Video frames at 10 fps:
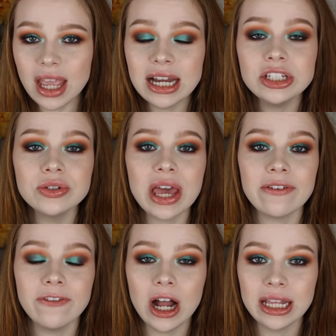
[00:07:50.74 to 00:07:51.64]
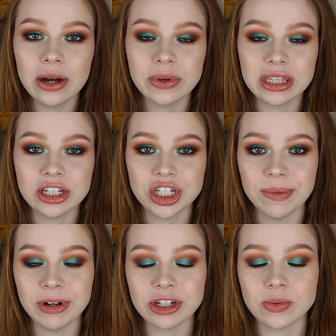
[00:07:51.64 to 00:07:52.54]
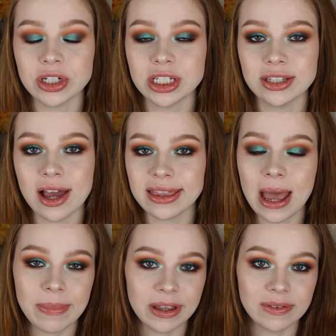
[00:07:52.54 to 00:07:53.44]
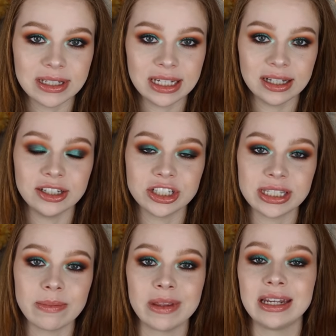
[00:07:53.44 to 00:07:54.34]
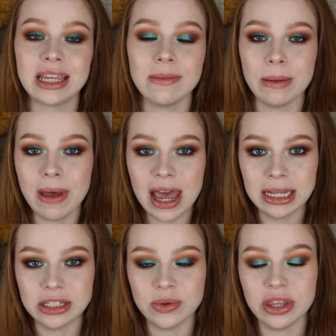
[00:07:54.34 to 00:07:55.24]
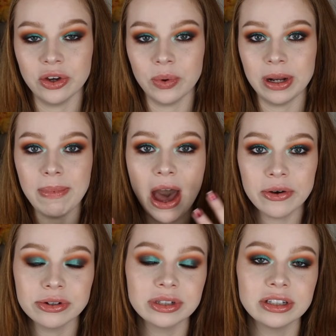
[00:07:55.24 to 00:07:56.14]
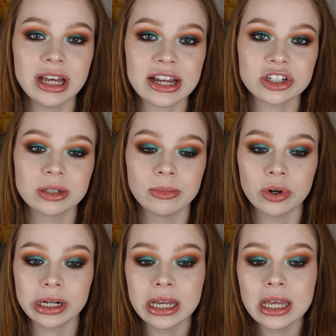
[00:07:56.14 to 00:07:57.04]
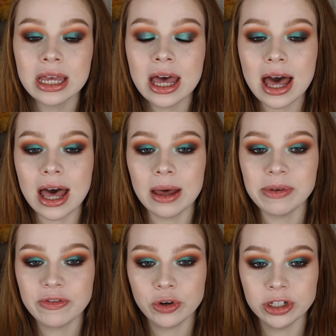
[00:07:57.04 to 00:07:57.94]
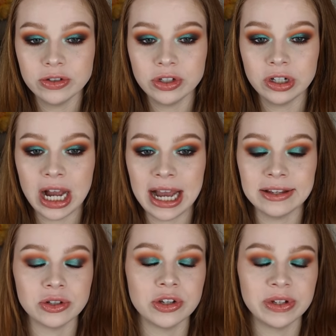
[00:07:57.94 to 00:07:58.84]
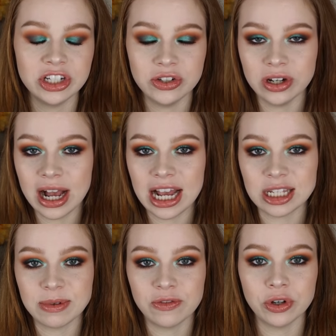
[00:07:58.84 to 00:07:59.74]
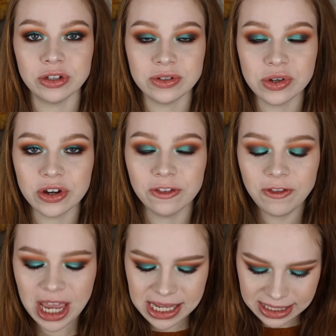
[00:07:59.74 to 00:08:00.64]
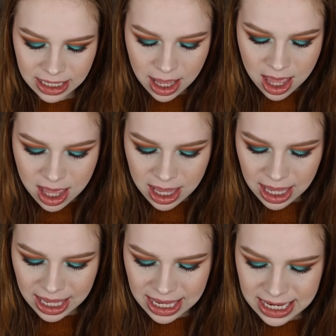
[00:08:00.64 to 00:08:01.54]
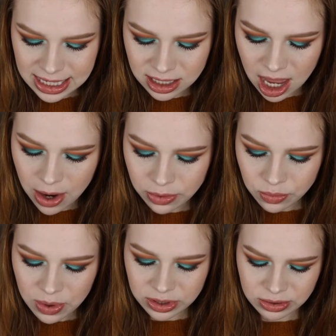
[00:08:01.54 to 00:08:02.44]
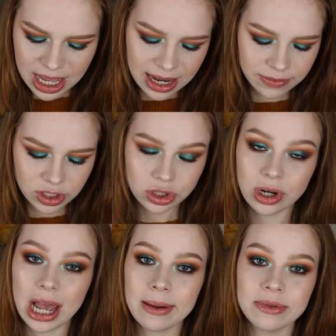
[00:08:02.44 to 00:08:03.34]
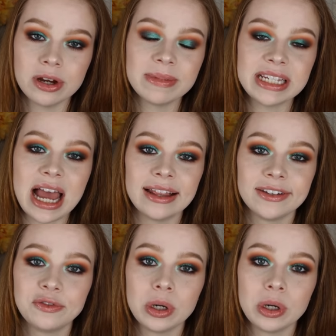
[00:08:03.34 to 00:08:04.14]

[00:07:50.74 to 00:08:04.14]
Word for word: I do get fallout with these shimmers, which is not that big of a deal. It's just something to keep in mind. You either want to powder a little extra more uh, before you do your eyes, or you want to do your eyes before you do your face. And I would kind of describe their metallic